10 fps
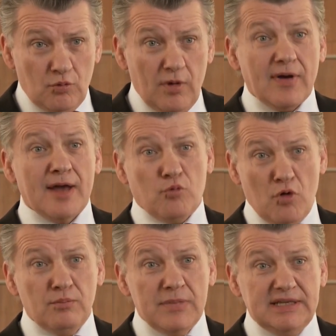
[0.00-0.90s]
We've had
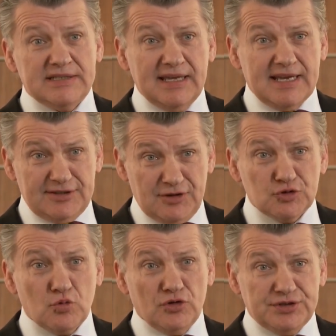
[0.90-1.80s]
one meeting getting the
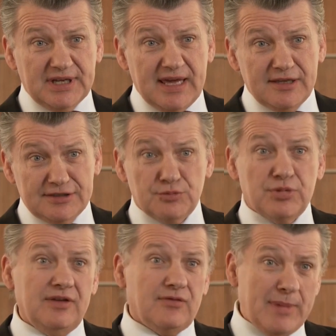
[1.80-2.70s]
squad together to
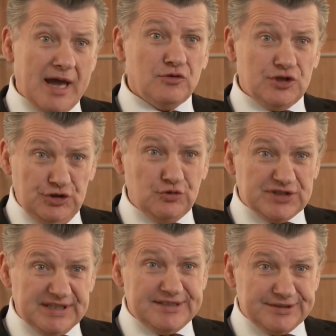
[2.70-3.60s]
brief about the new
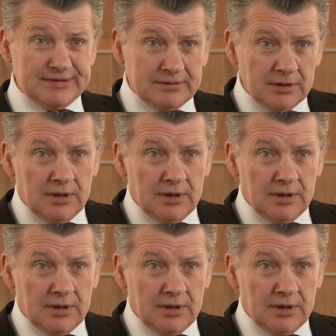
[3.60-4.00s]
season.